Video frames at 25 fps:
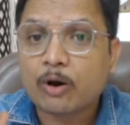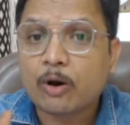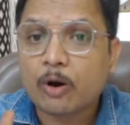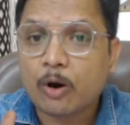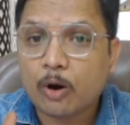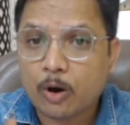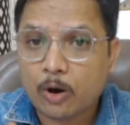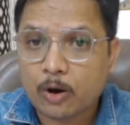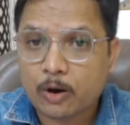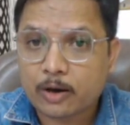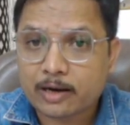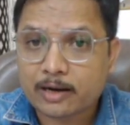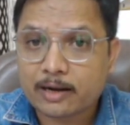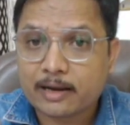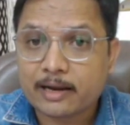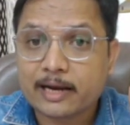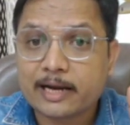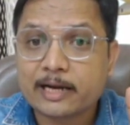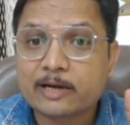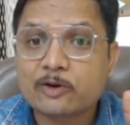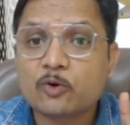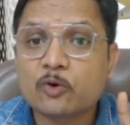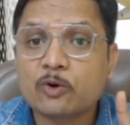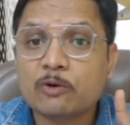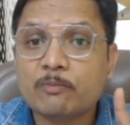or
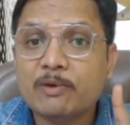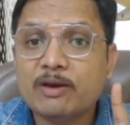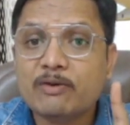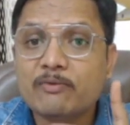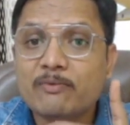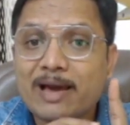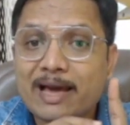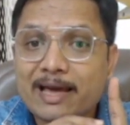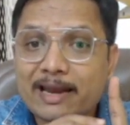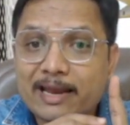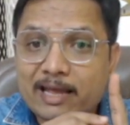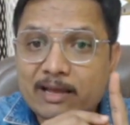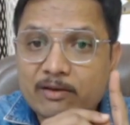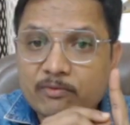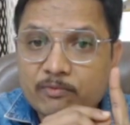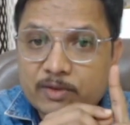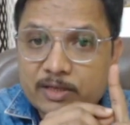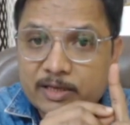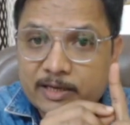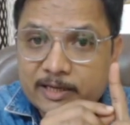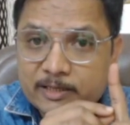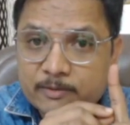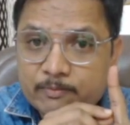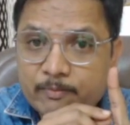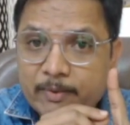it could be varying with
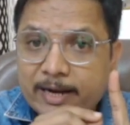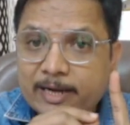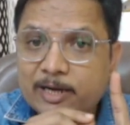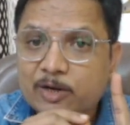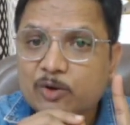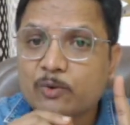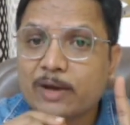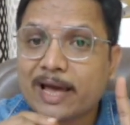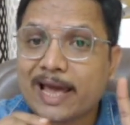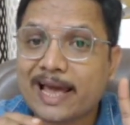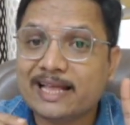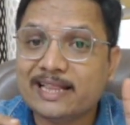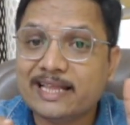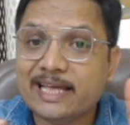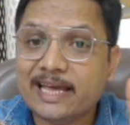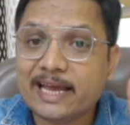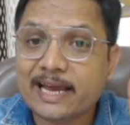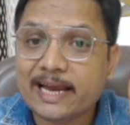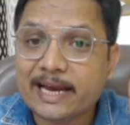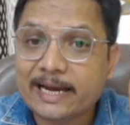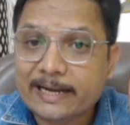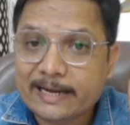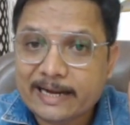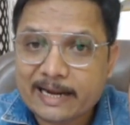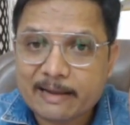respect to any
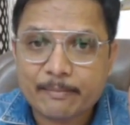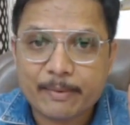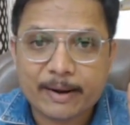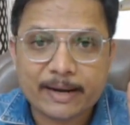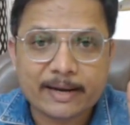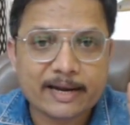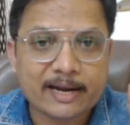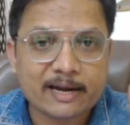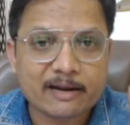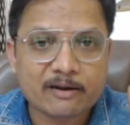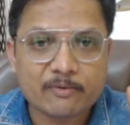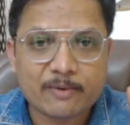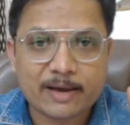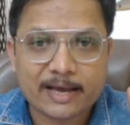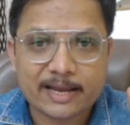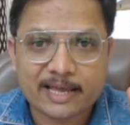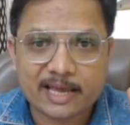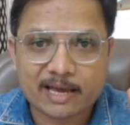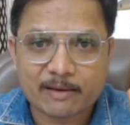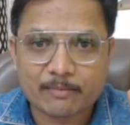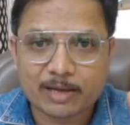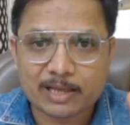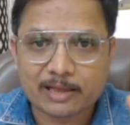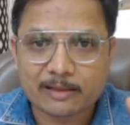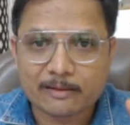independent
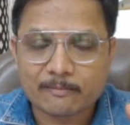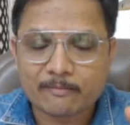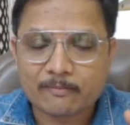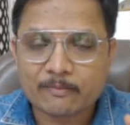variable.